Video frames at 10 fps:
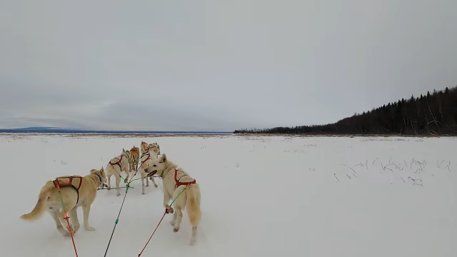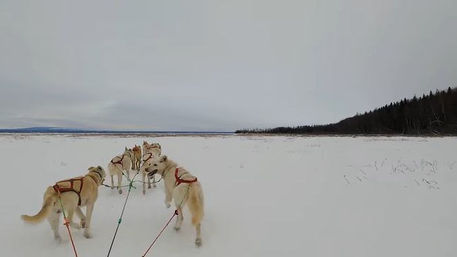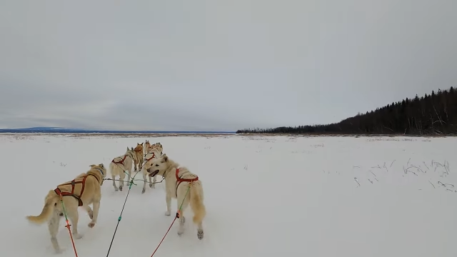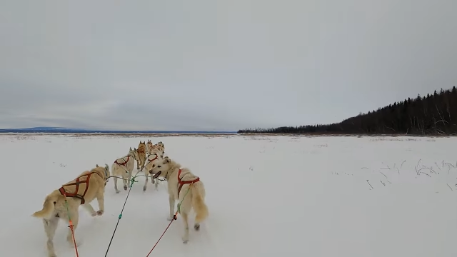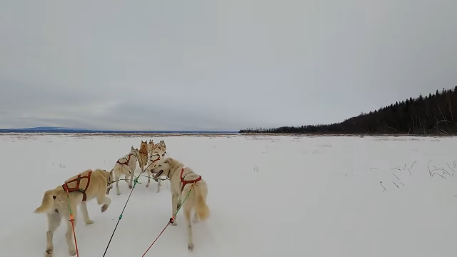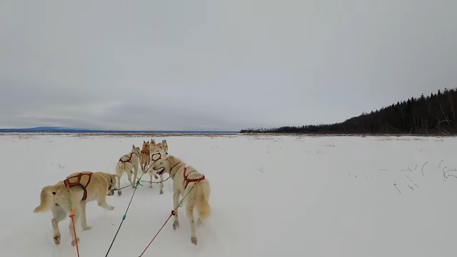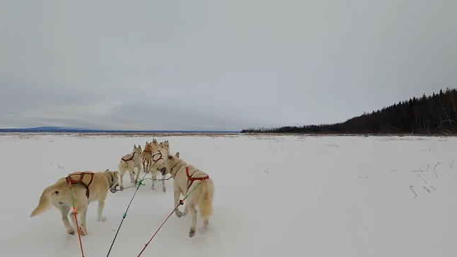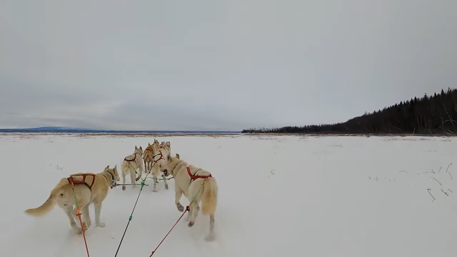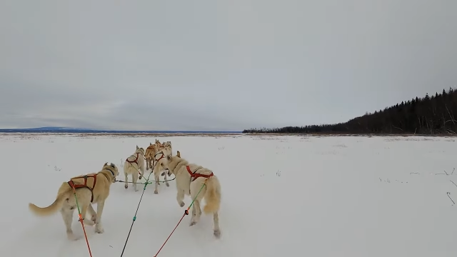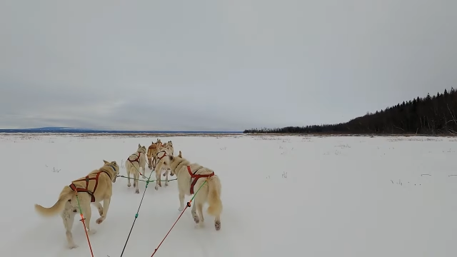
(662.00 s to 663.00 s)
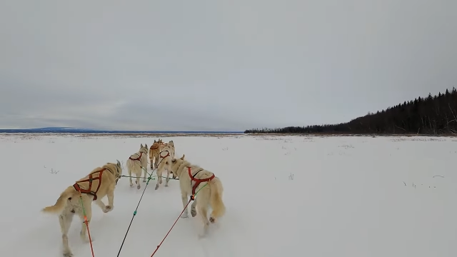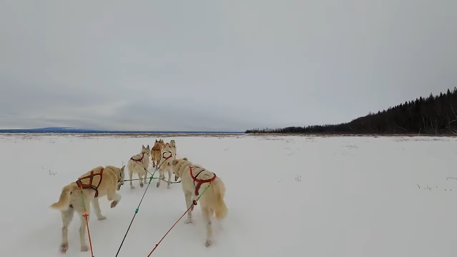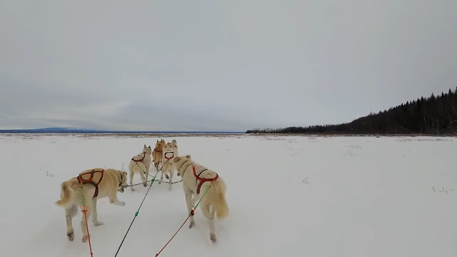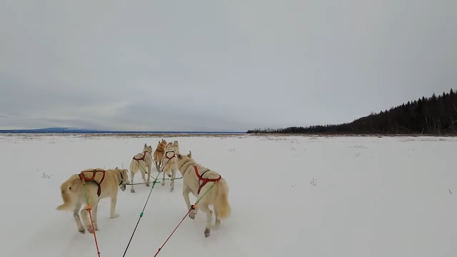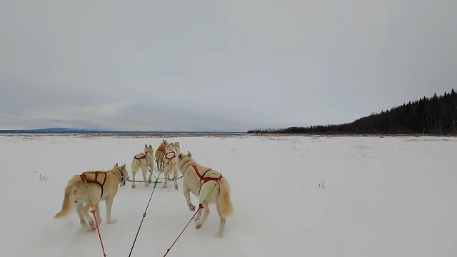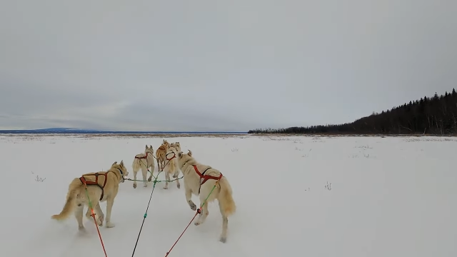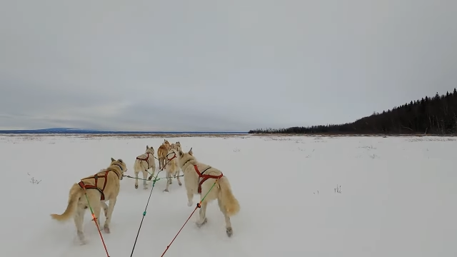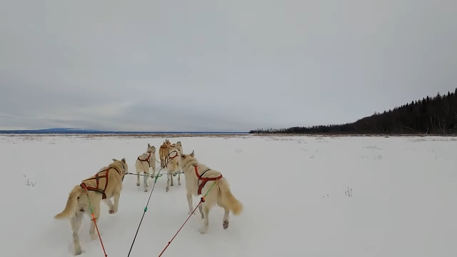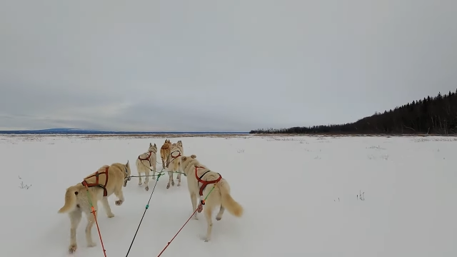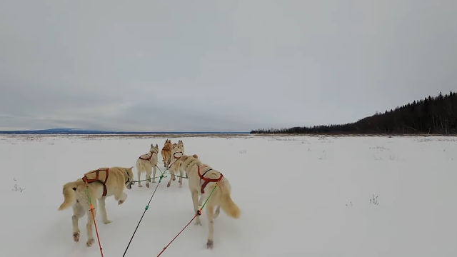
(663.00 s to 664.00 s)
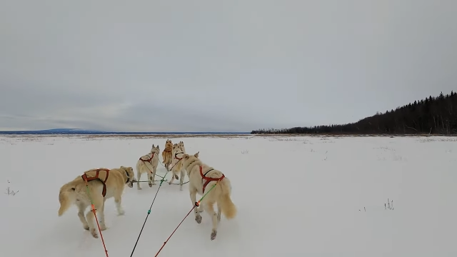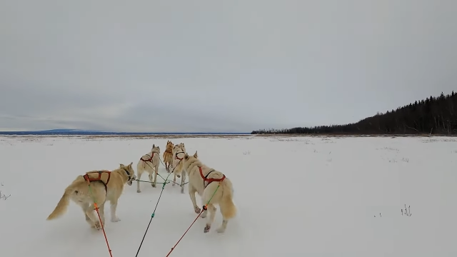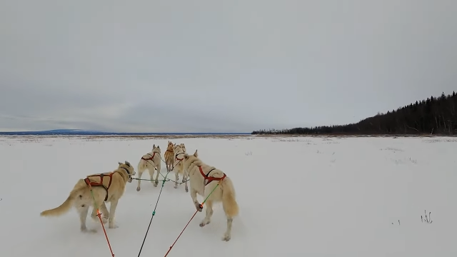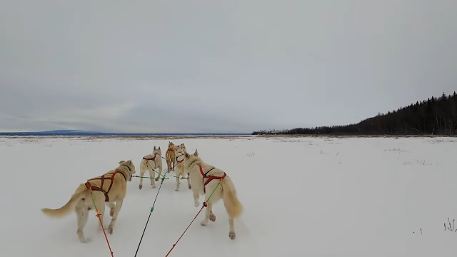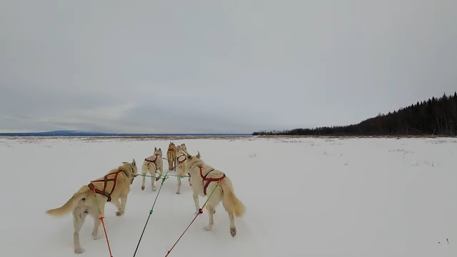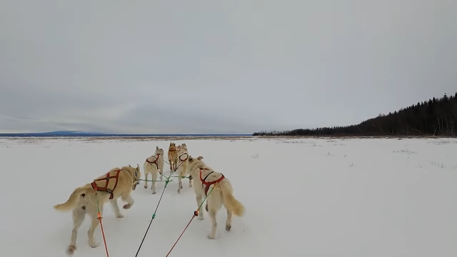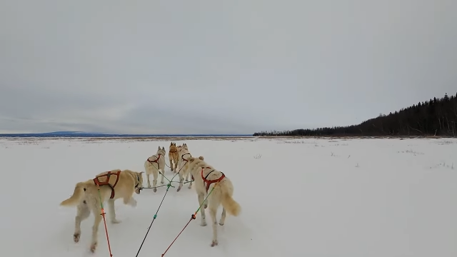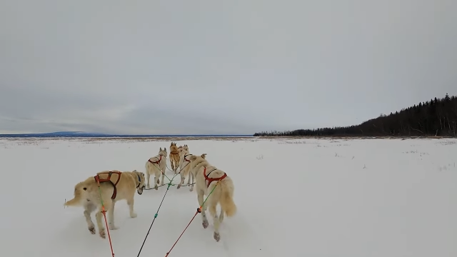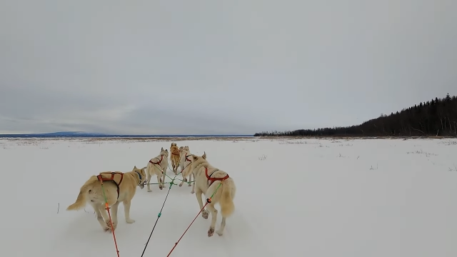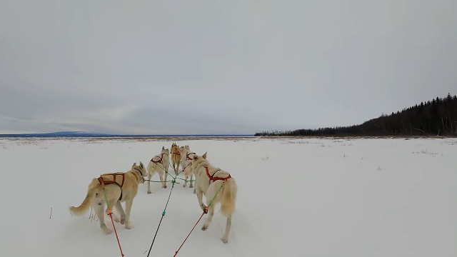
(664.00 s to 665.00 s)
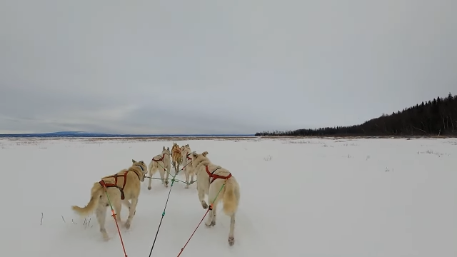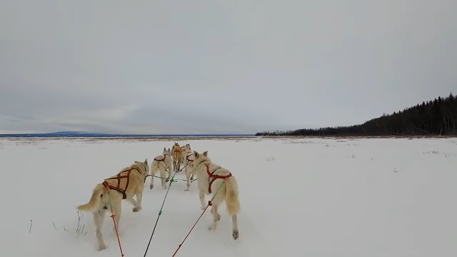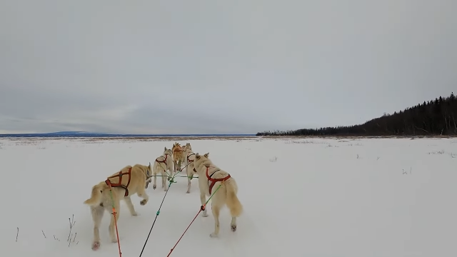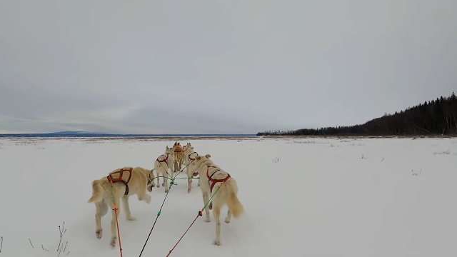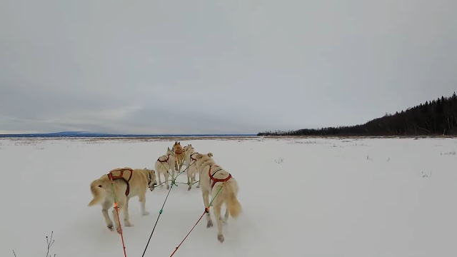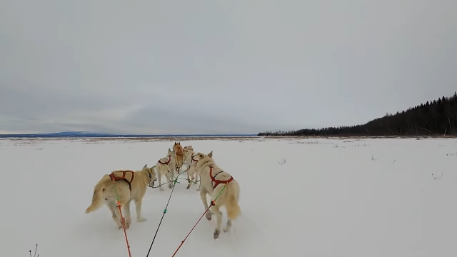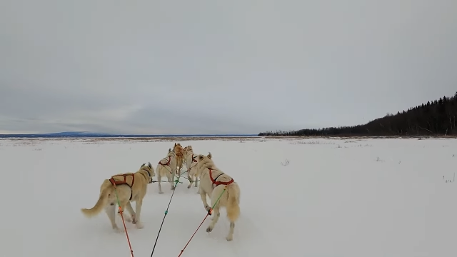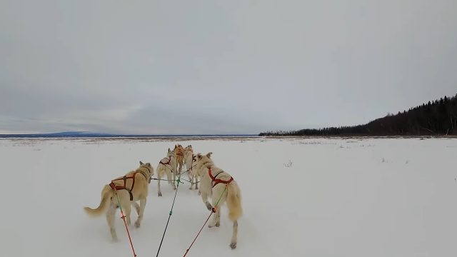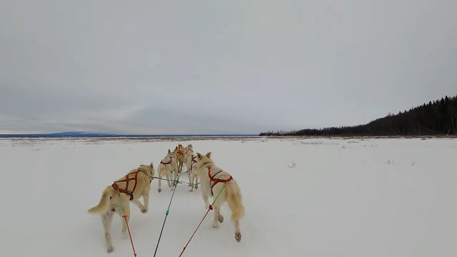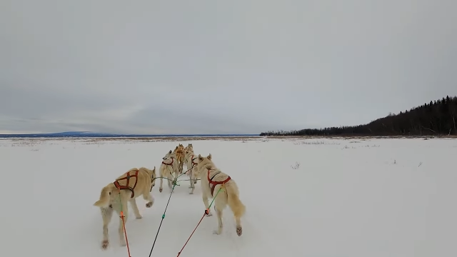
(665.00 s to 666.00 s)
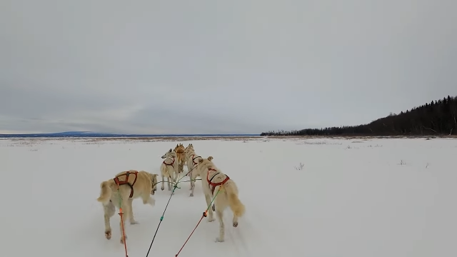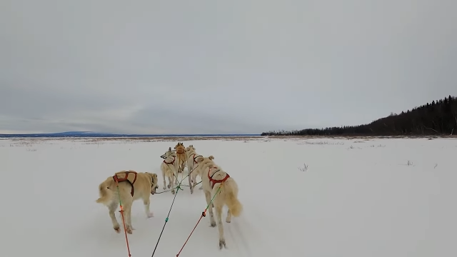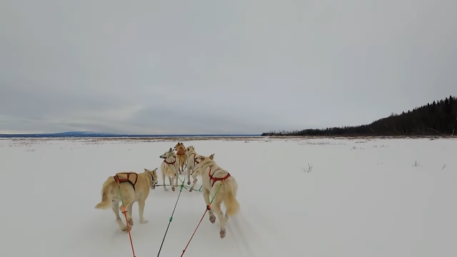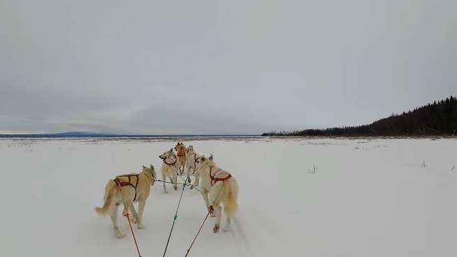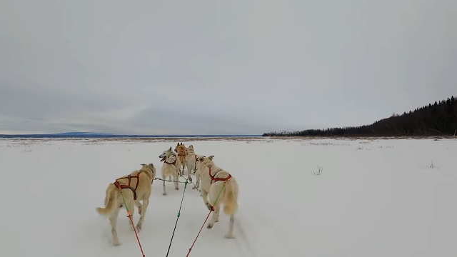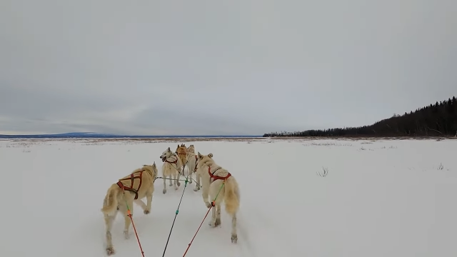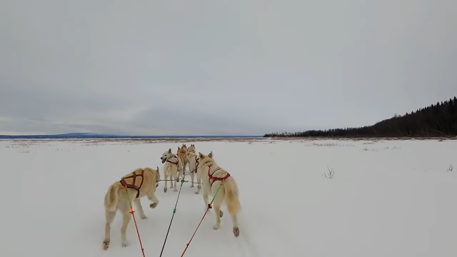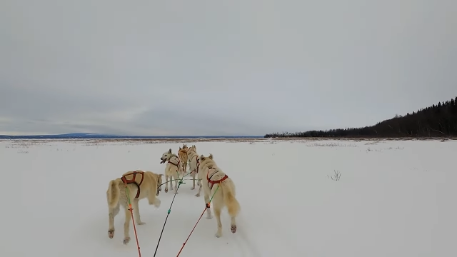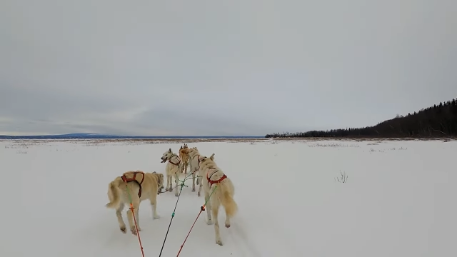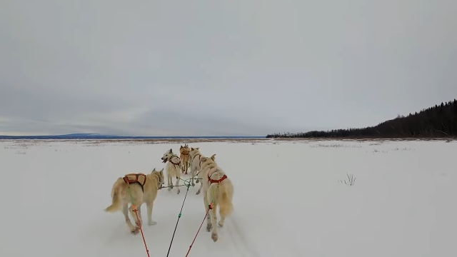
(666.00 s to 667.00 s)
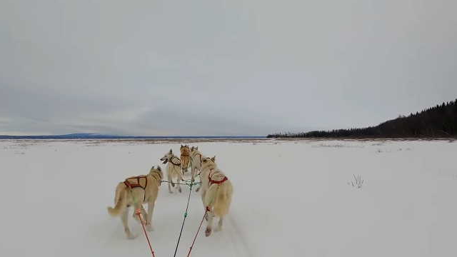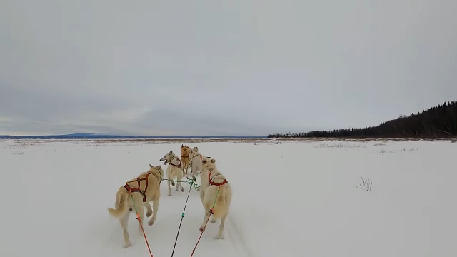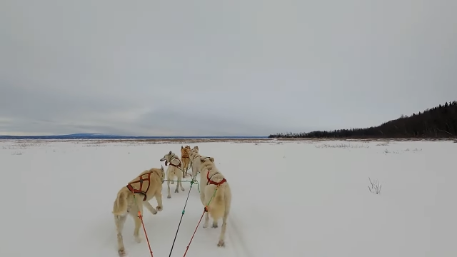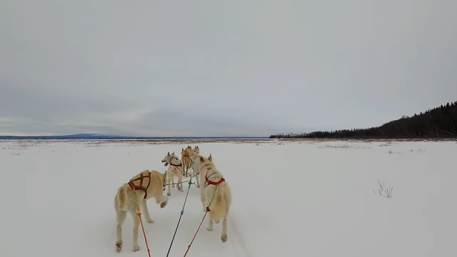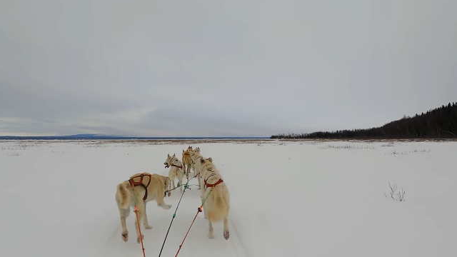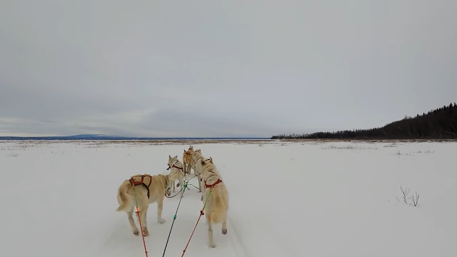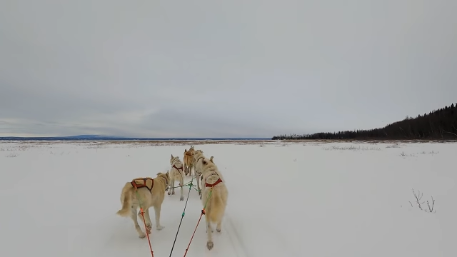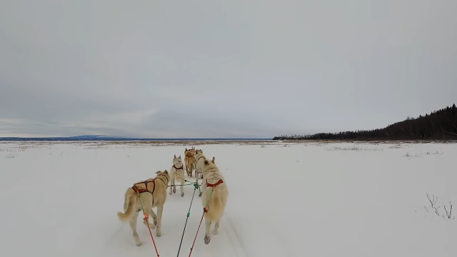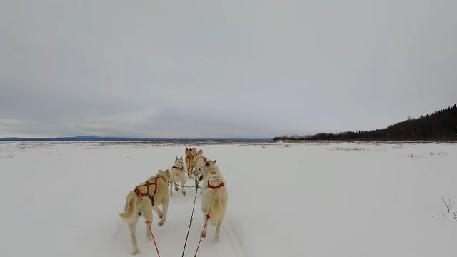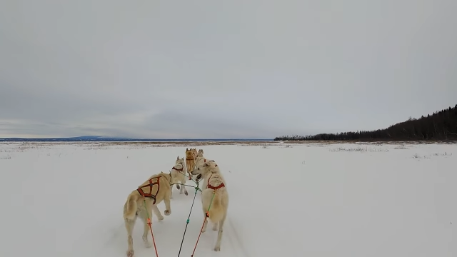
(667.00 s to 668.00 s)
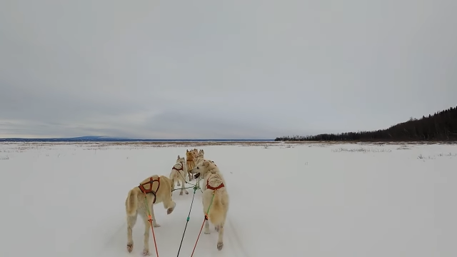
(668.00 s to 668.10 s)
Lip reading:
(no speaker visible)